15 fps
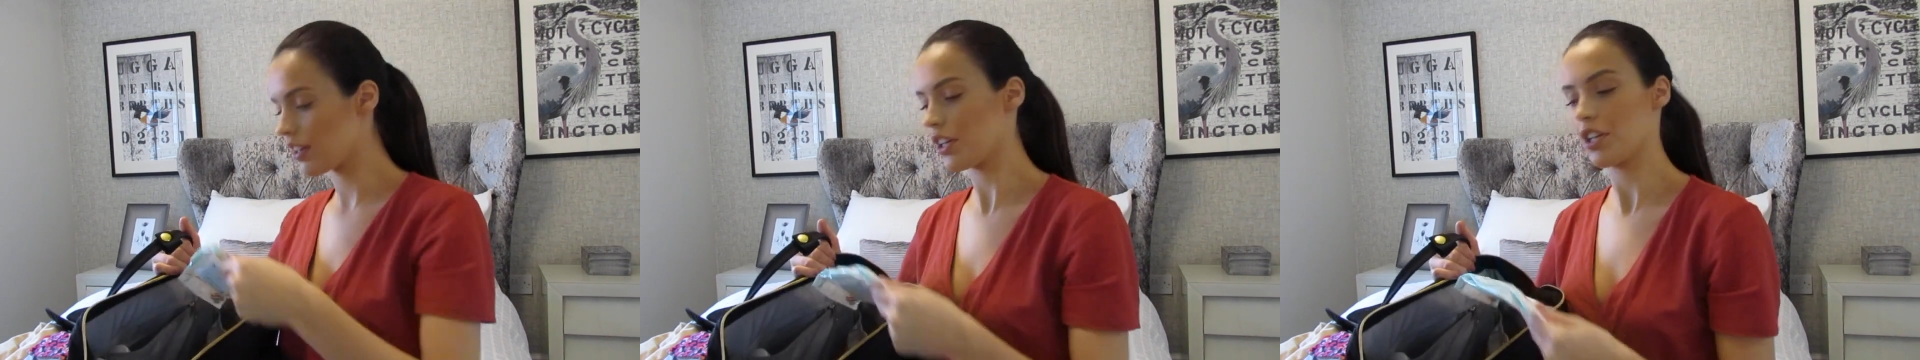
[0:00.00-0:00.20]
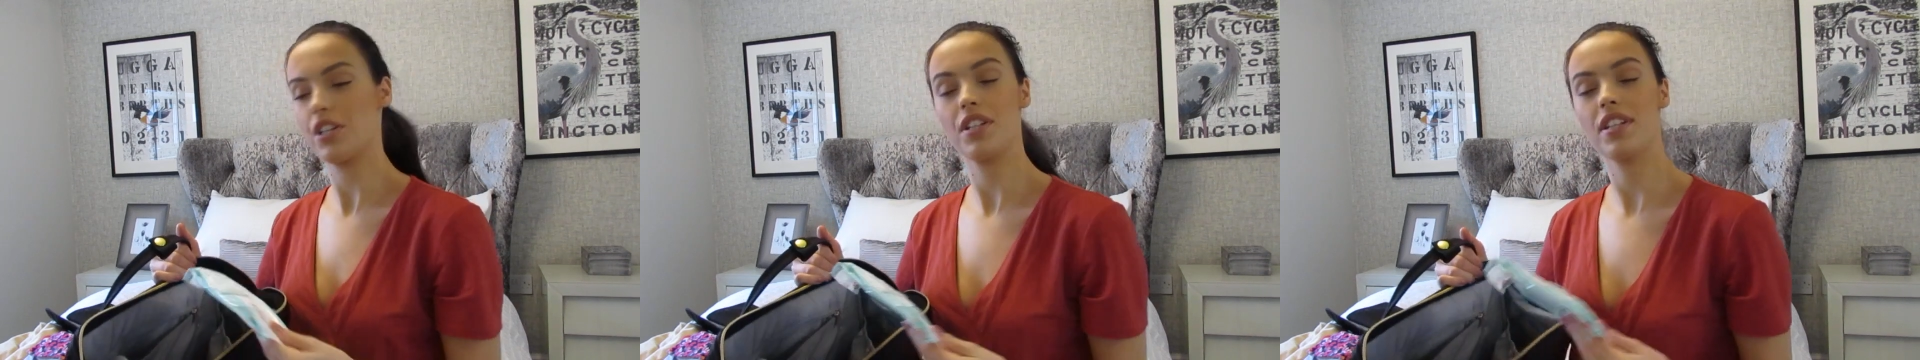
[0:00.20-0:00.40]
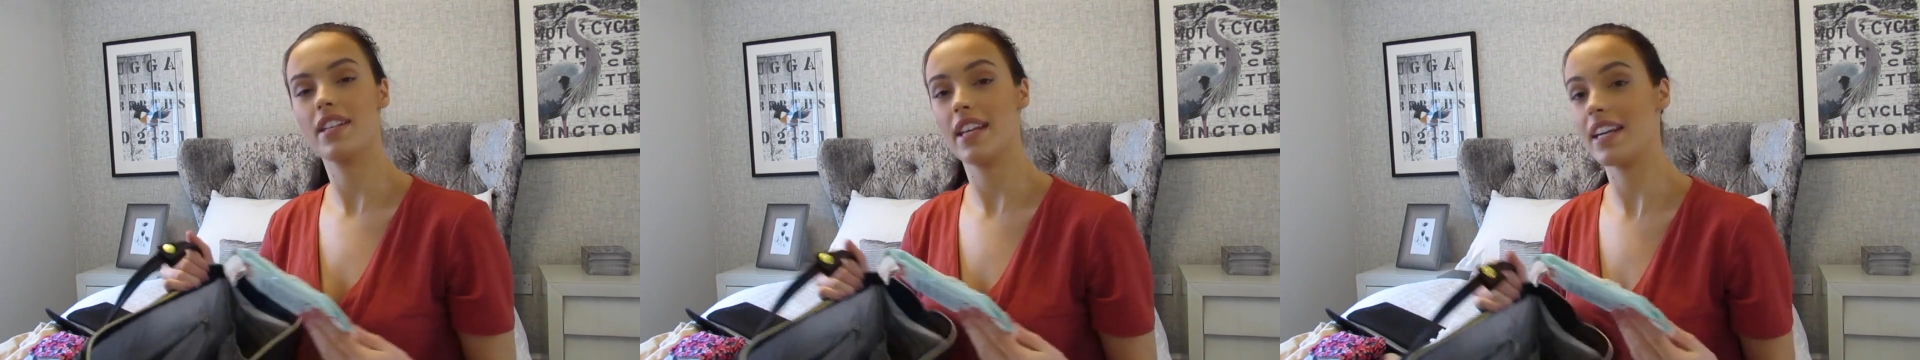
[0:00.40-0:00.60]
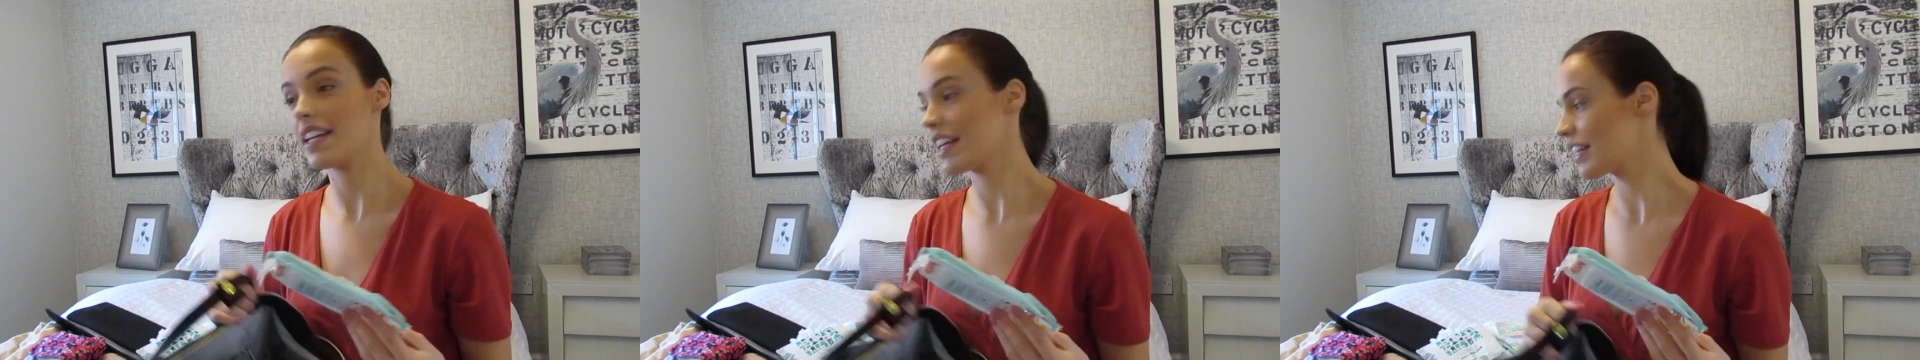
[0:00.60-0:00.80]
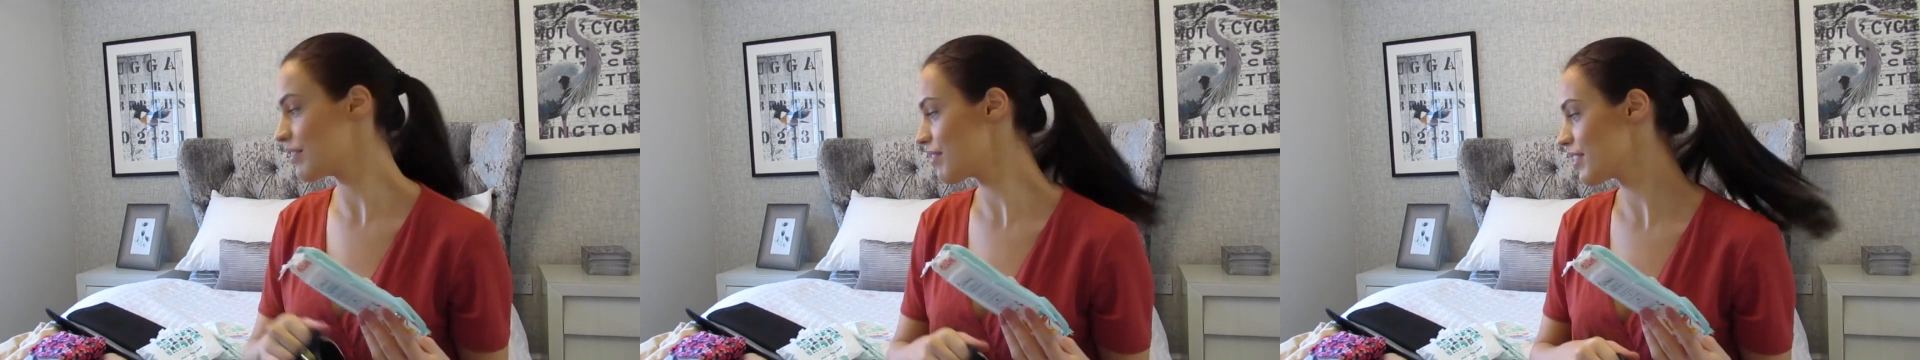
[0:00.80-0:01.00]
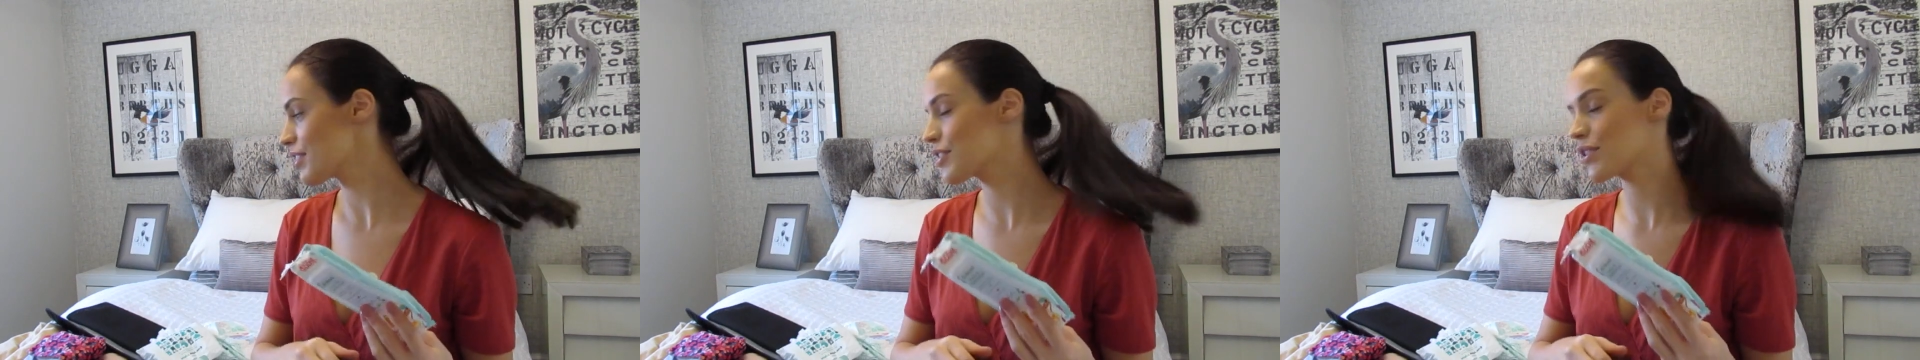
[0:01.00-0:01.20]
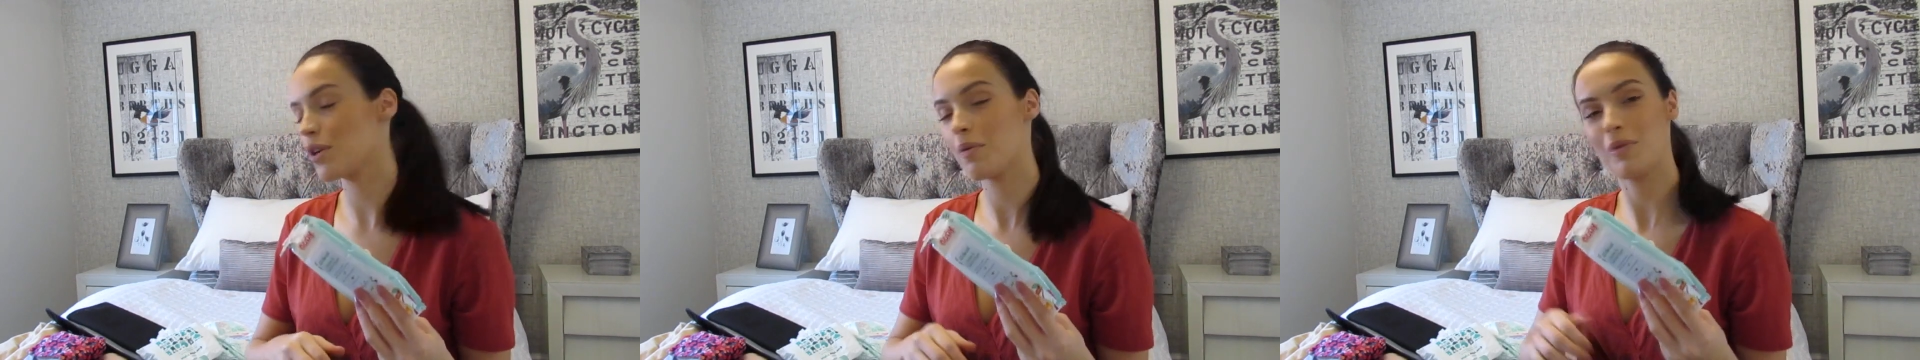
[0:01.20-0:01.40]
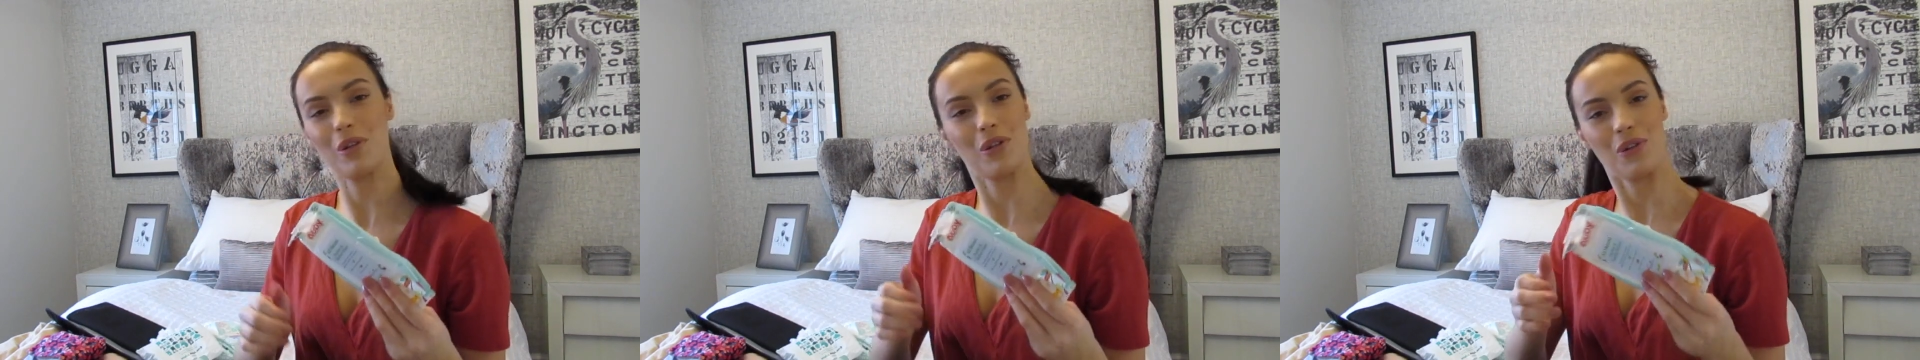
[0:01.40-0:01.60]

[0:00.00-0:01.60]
Gosh, see, you can fit so much